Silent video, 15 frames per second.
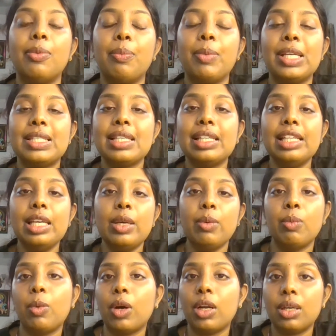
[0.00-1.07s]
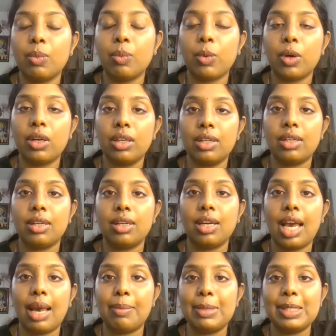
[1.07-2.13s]
Basically, what
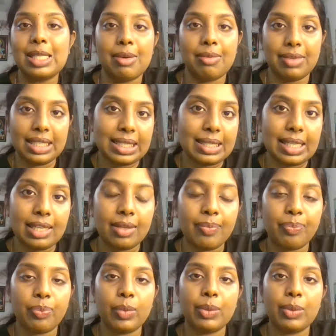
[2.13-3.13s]
habits have we seen?